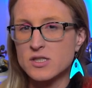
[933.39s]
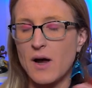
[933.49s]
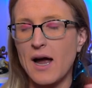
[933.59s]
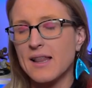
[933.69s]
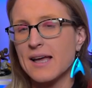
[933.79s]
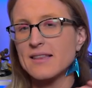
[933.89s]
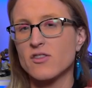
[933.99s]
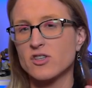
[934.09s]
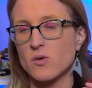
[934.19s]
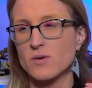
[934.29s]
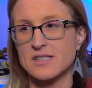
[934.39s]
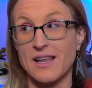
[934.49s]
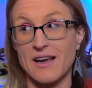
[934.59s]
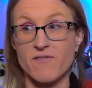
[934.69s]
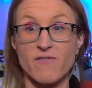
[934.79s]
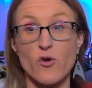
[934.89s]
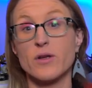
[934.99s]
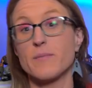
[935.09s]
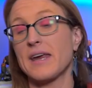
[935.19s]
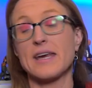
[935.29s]
So I like that the show isn't like
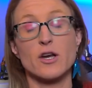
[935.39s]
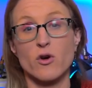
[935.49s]
fully making